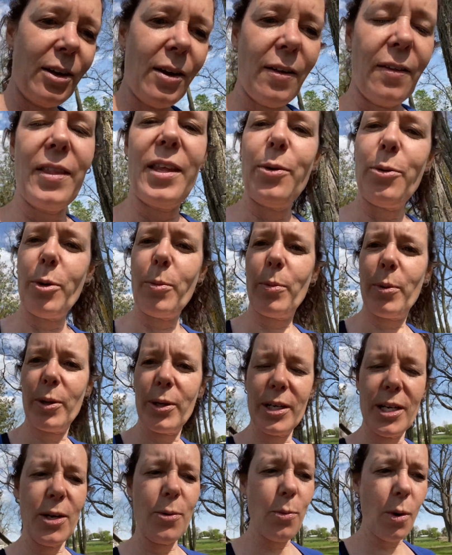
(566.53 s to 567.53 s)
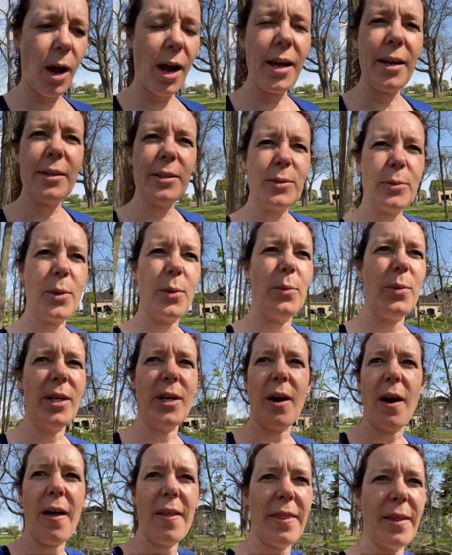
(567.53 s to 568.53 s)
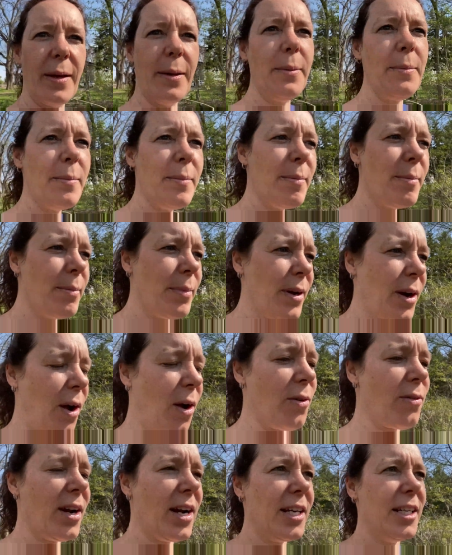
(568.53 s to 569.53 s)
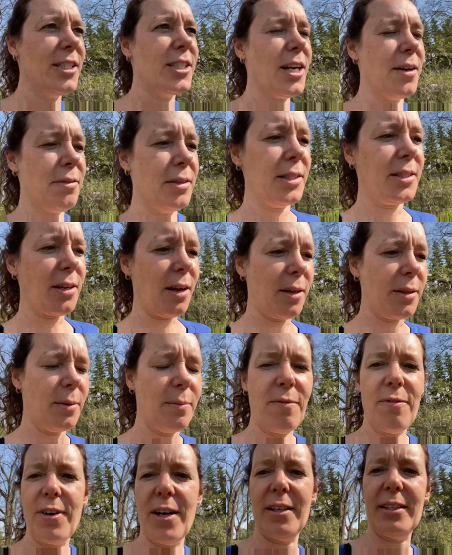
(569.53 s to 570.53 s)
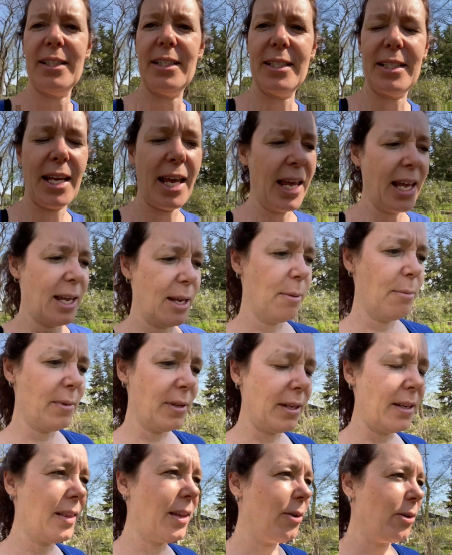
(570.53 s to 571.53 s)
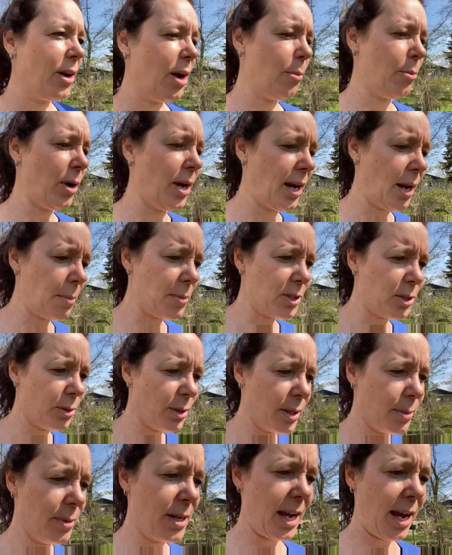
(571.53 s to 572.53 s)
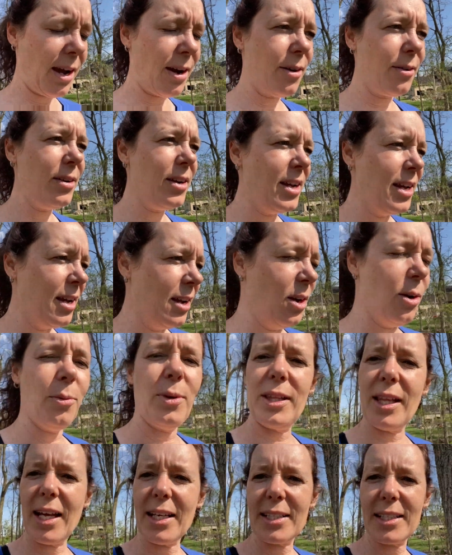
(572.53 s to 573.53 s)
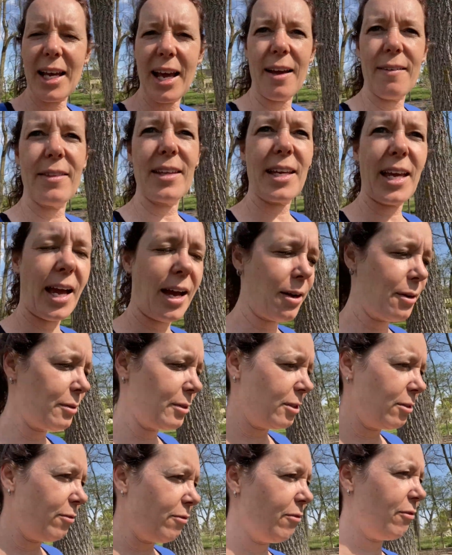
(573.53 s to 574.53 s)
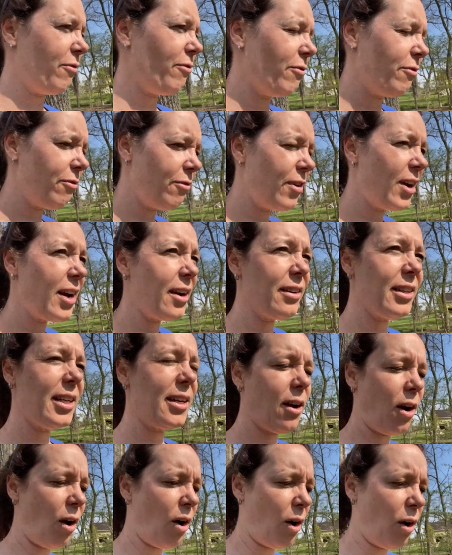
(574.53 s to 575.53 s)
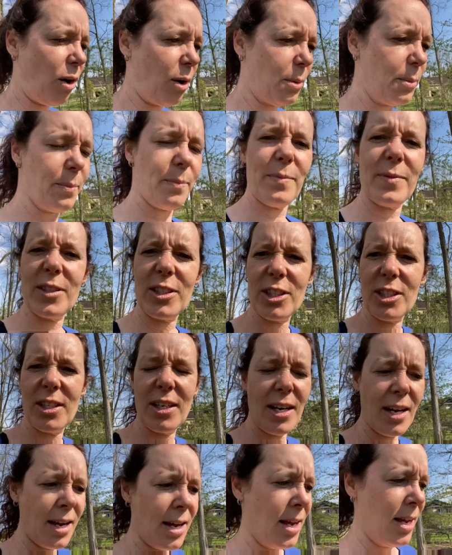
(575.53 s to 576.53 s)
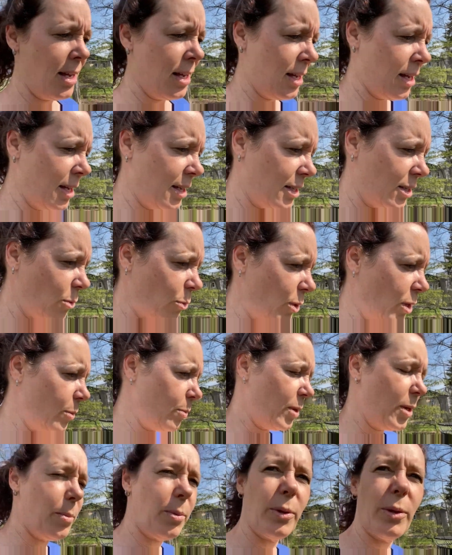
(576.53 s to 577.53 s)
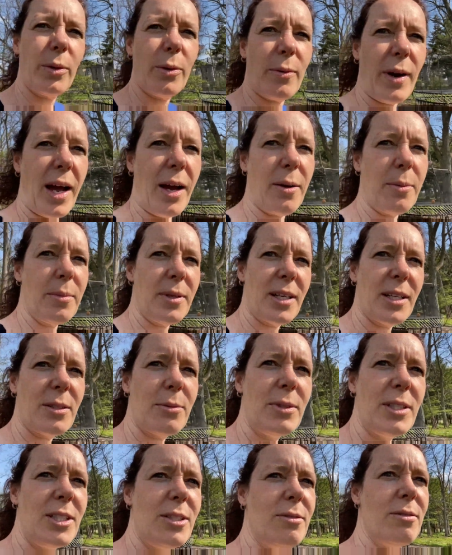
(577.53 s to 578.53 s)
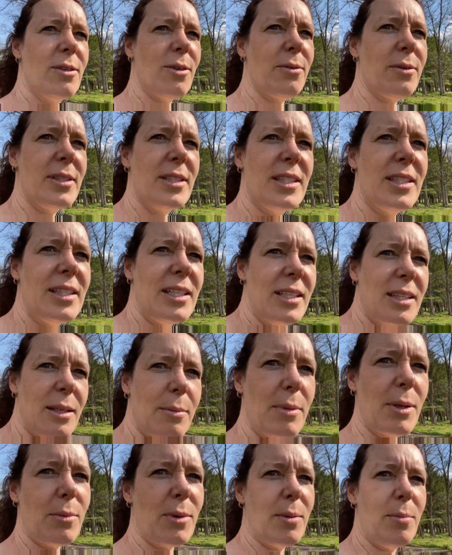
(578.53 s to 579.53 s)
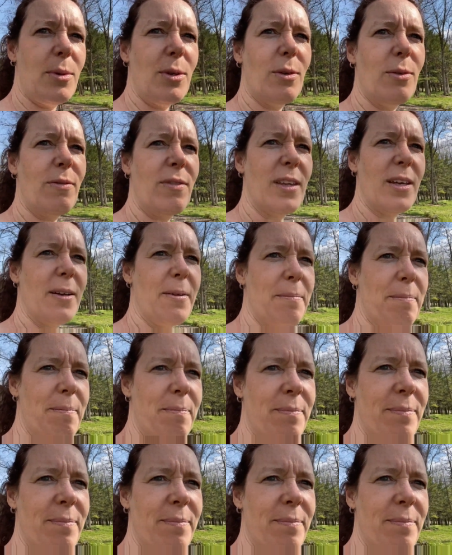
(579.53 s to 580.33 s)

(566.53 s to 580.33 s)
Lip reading: They were pretty wild when we got them, but already Jeff has got them fairly tame, and they'll come right up to him now. We like to have the cows fairly calm when people are around, because we do go and see them and we move them.